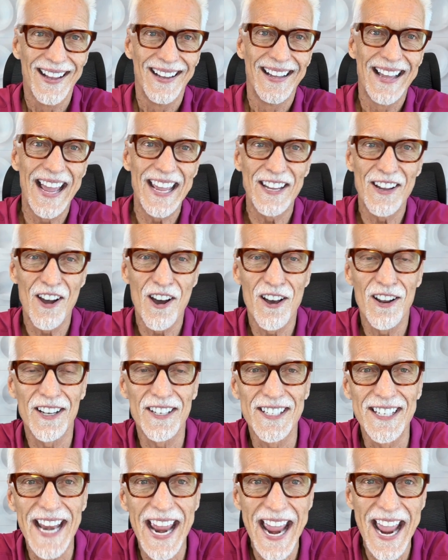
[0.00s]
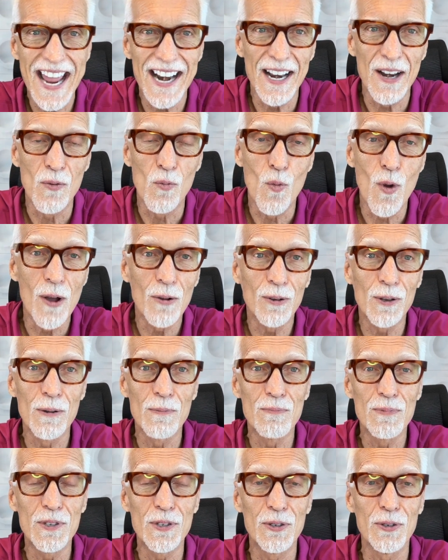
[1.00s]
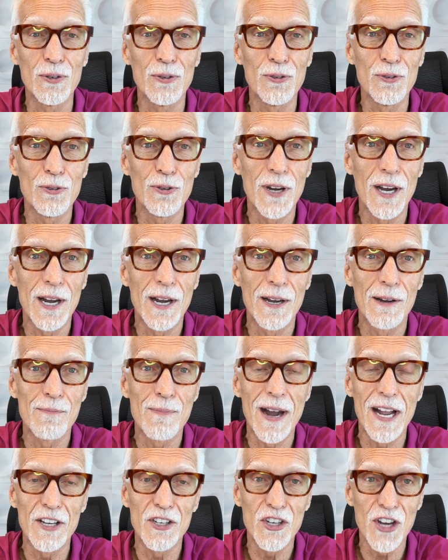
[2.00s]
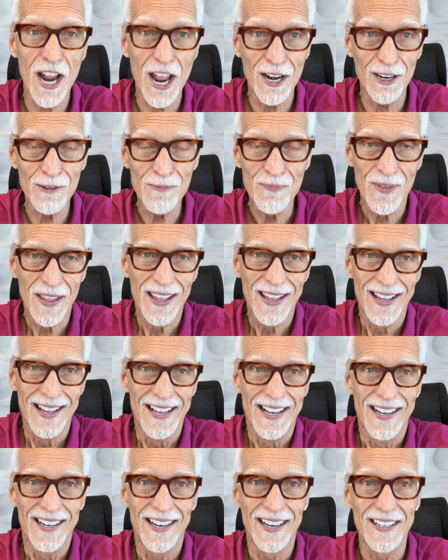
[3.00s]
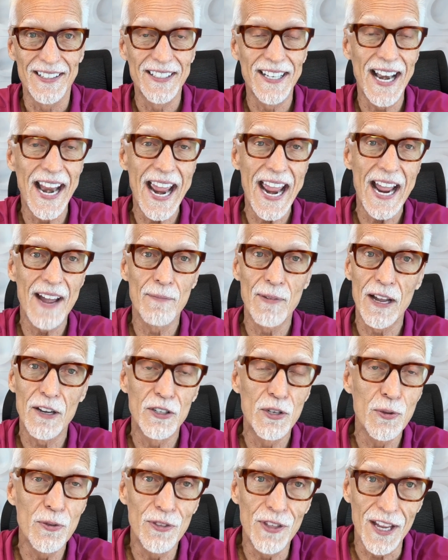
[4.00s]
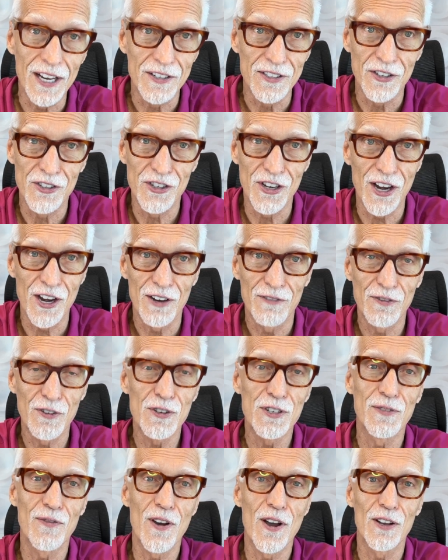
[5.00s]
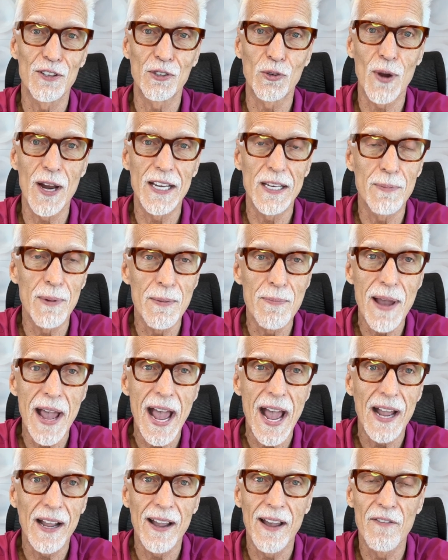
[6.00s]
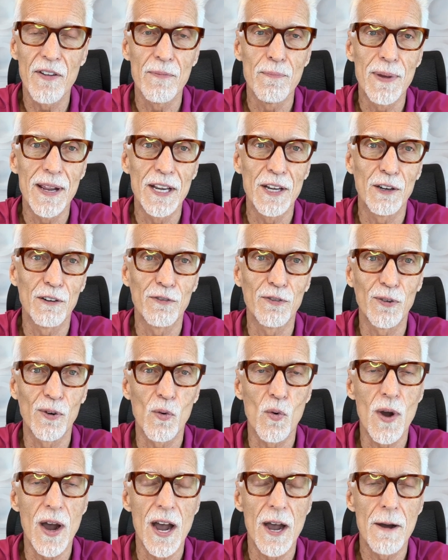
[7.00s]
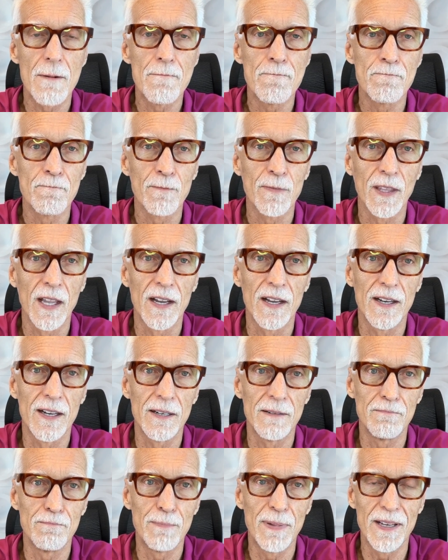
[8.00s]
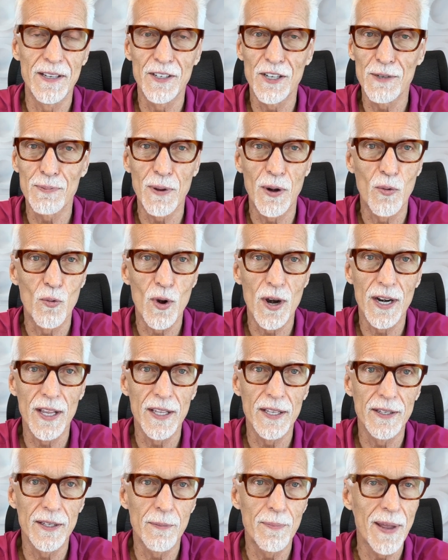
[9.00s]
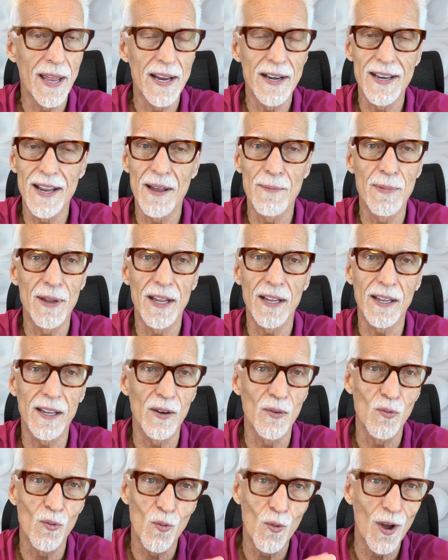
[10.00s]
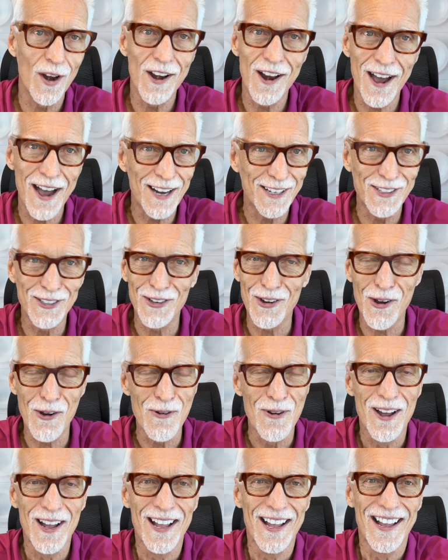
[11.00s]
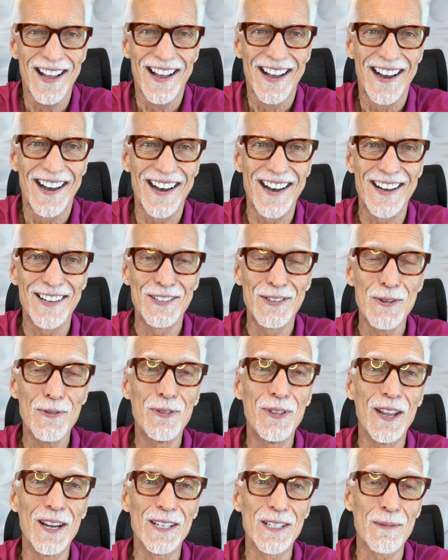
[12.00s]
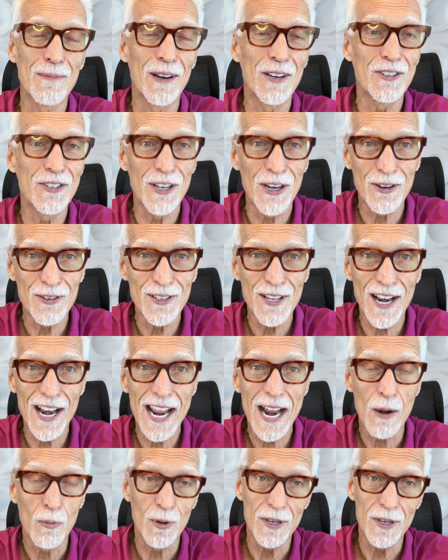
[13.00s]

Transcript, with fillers: Hey y'all, it's Dan and welcome to uh, my channel. Uh, today I've got two things to share. First of all, it's great to be back. I haven't been here for a while. Um, been just been running the pandemic and whatnot. So uh, two things I'm gonna share today.